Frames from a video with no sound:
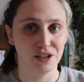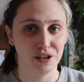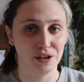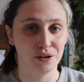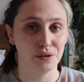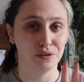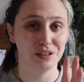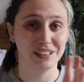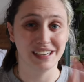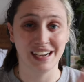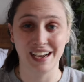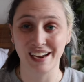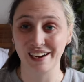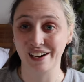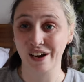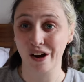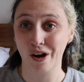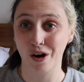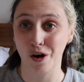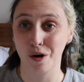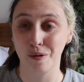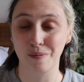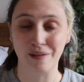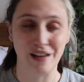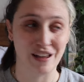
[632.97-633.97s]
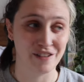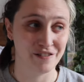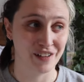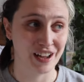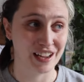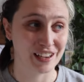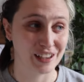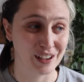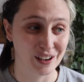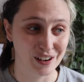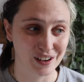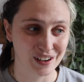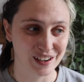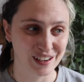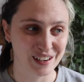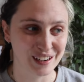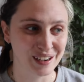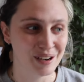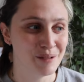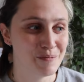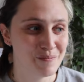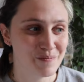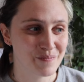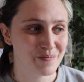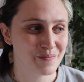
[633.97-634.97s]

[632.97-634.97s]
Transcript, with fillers: to take home if I could